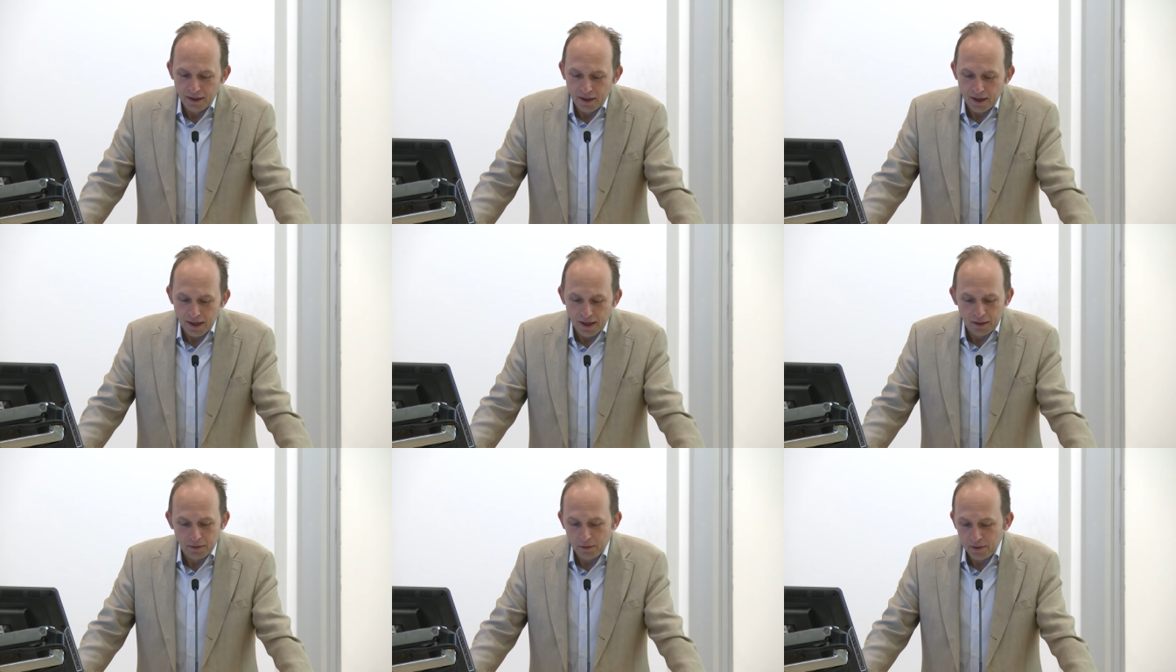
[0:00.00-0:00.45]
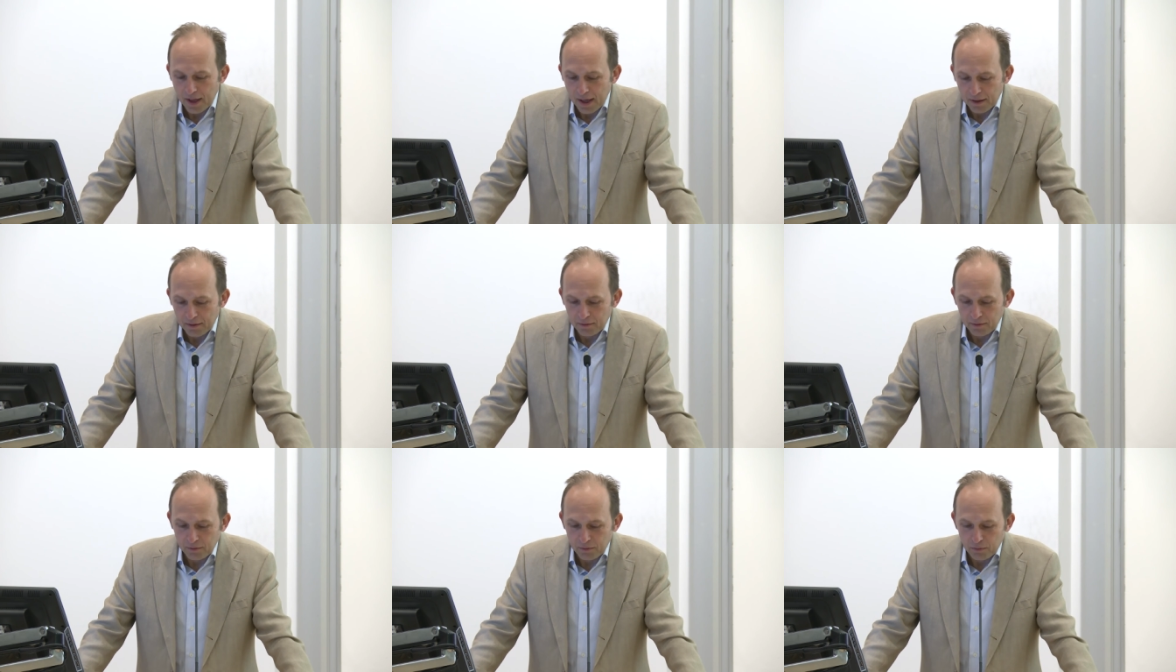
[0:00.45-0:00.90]
uh,
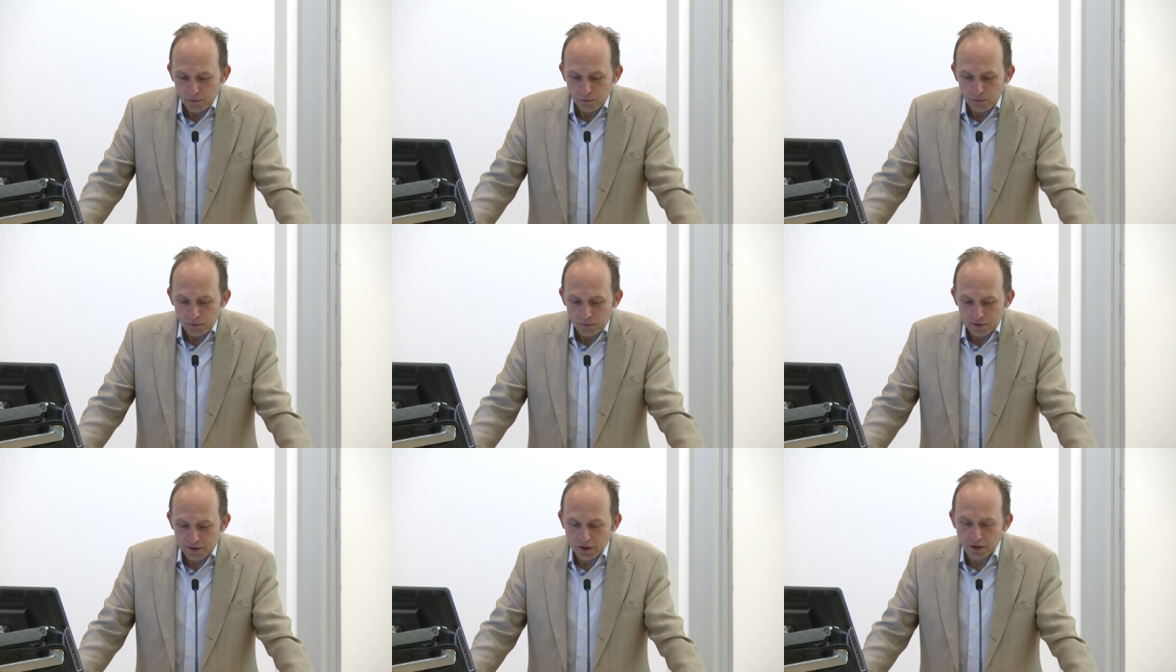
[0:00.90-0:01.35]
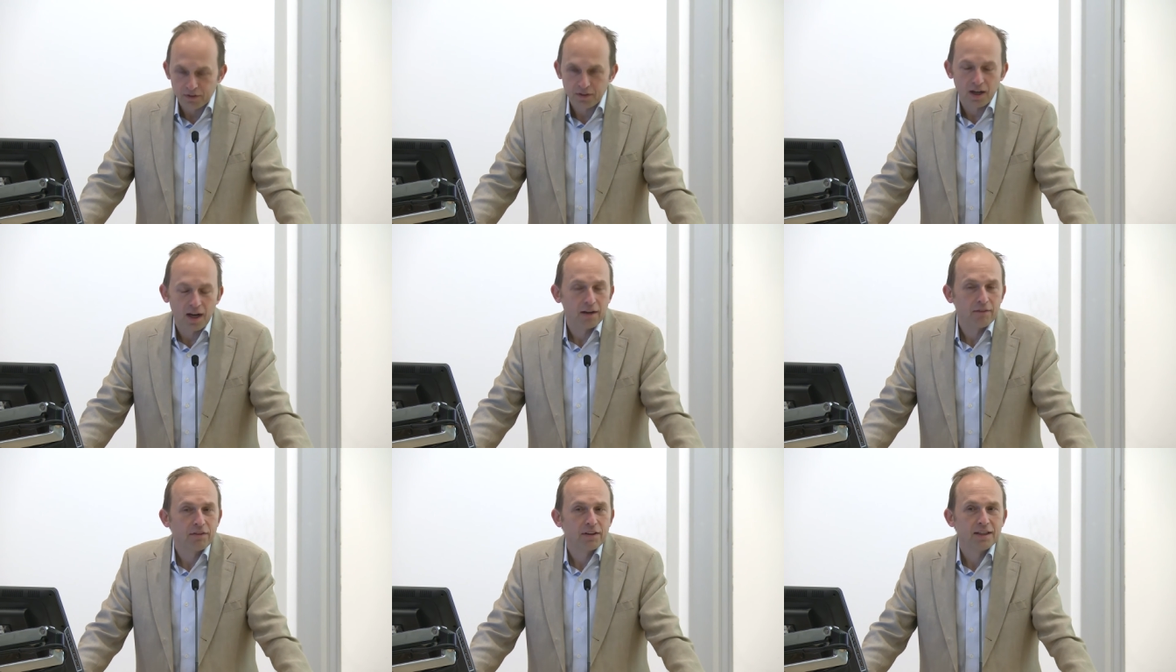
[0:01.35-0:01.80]
that self
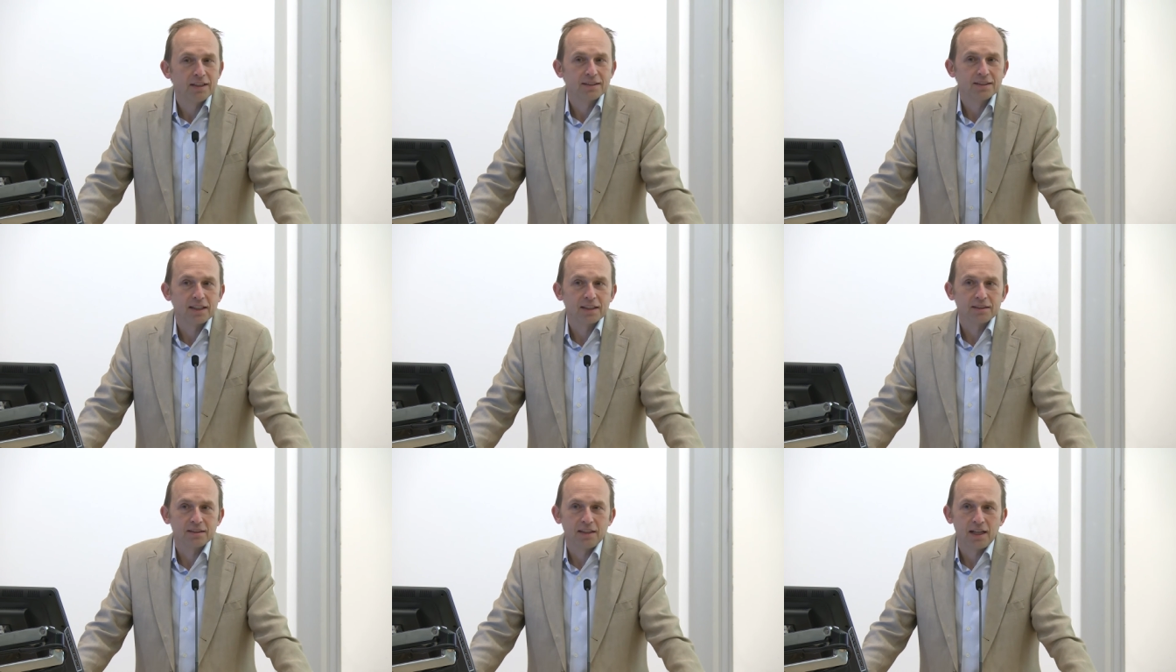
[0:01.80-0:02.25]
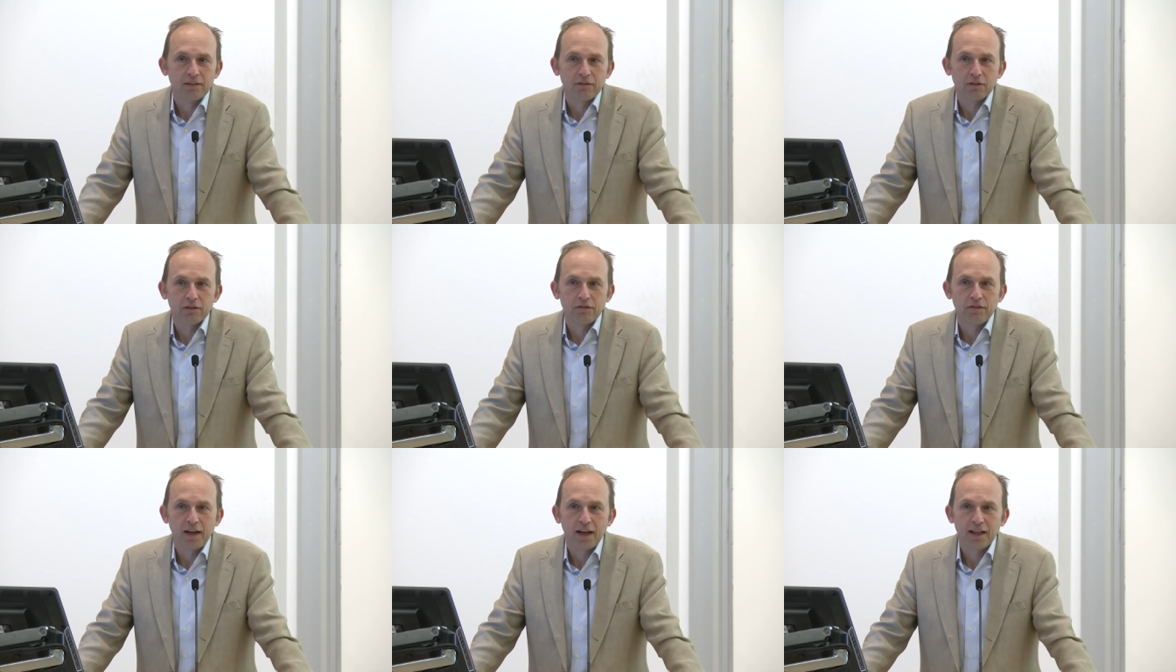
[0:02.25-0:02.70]
confidence has
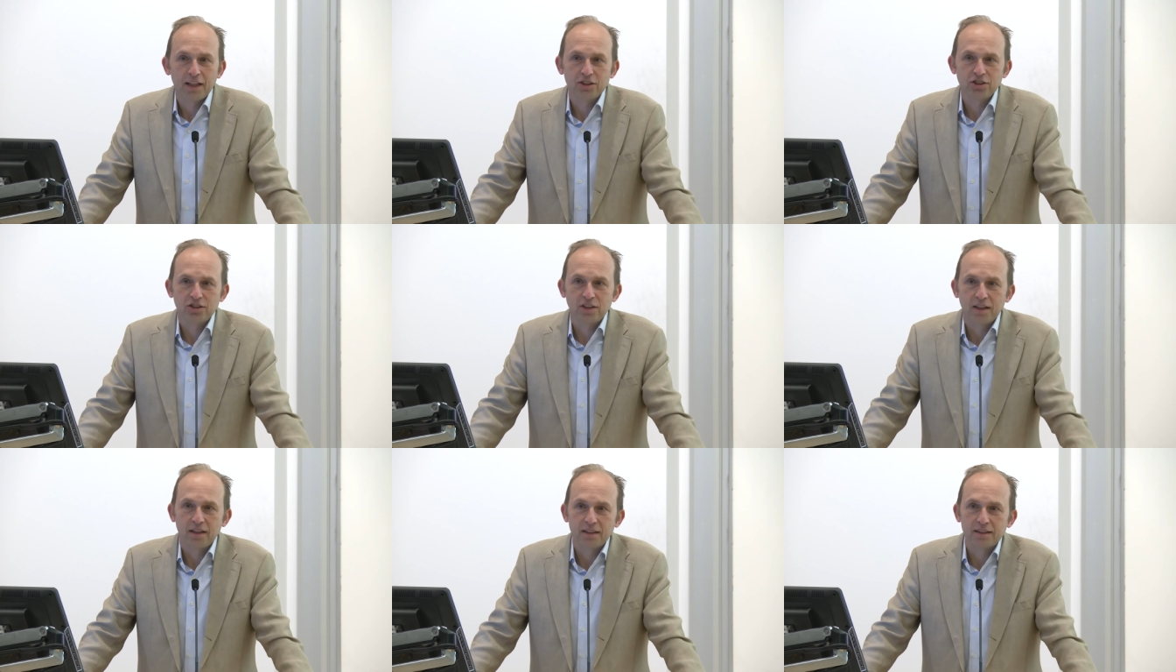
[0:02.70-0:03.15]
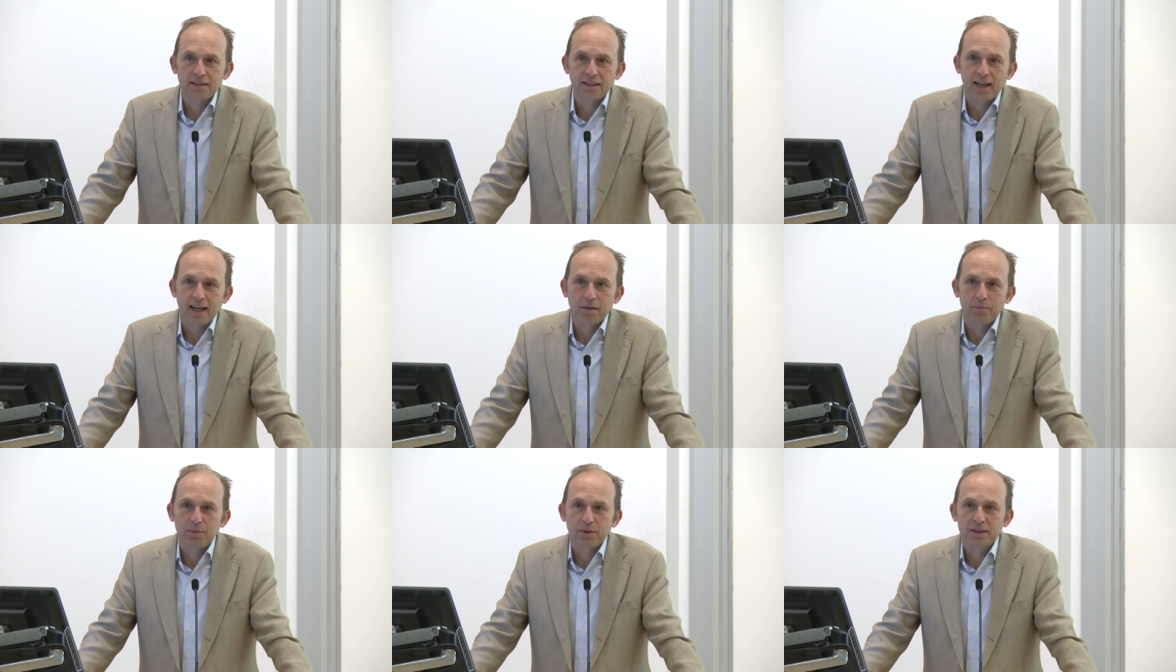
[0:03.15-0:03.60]
never vanished on this
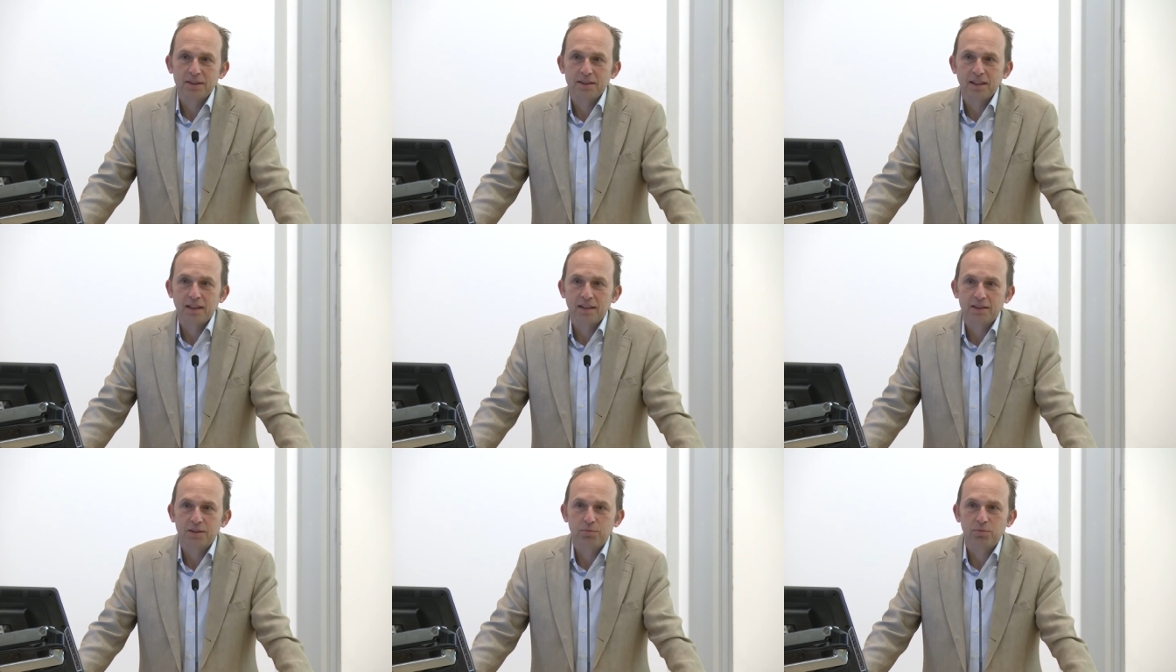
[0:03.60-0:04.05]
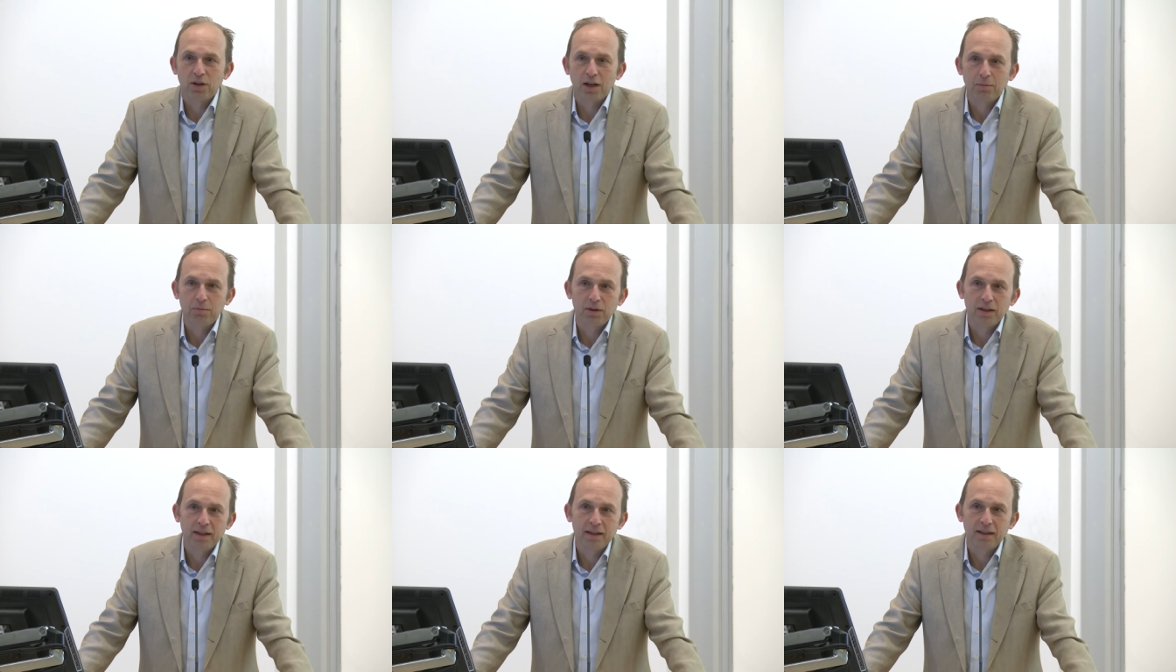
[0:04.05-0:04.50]
campus and is
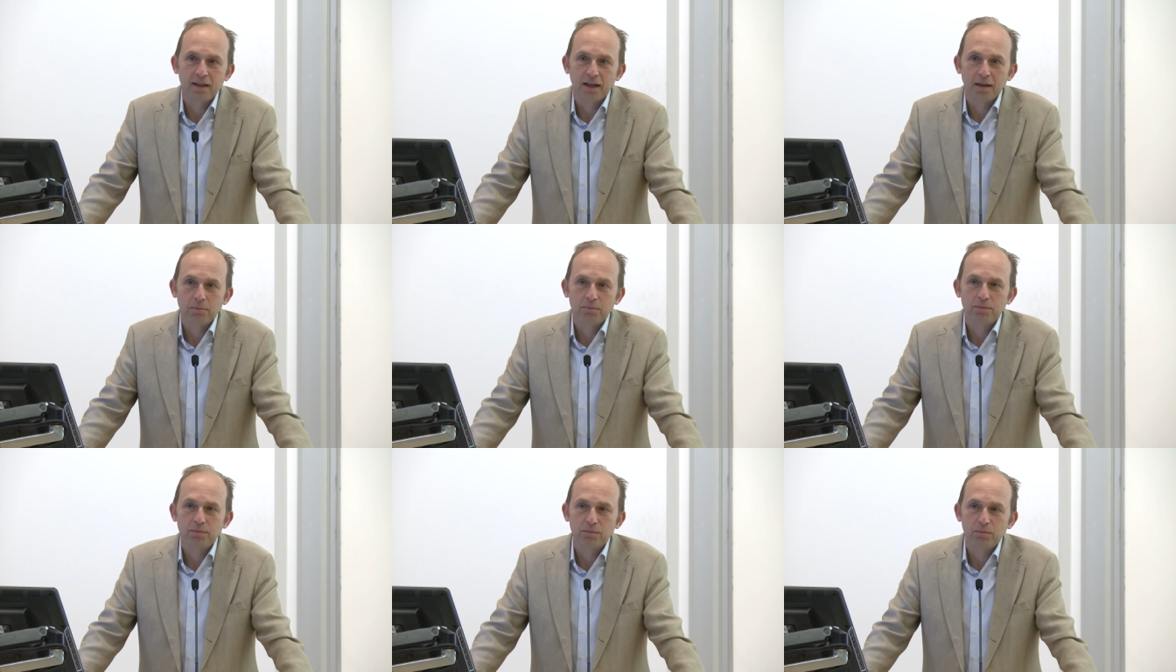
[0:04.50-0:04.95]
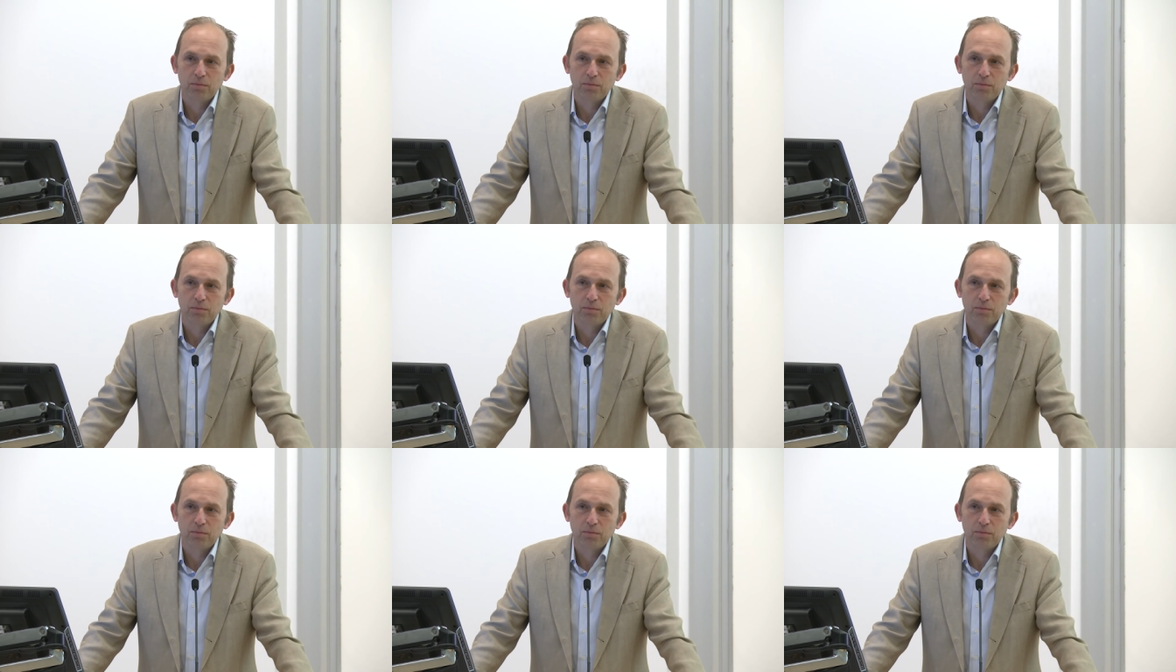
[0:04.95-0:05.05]
probably um,